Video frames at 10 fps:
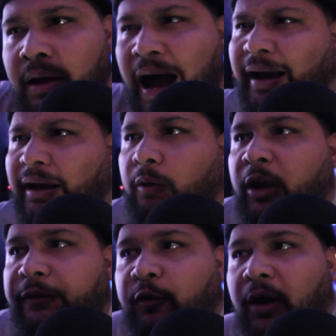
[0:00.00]
I got to
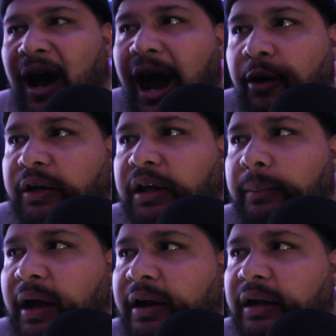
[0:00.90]
wait for an hour to get
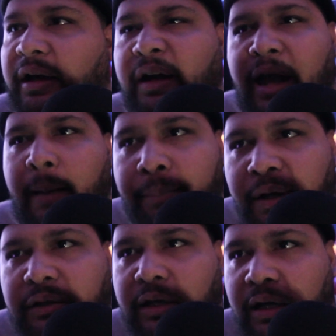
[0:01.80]
my hair cut and I
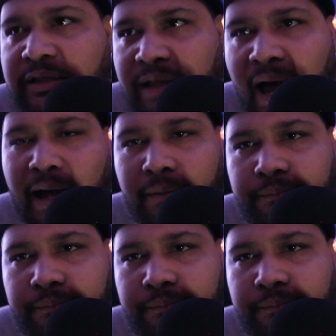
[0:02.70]
booked a slot.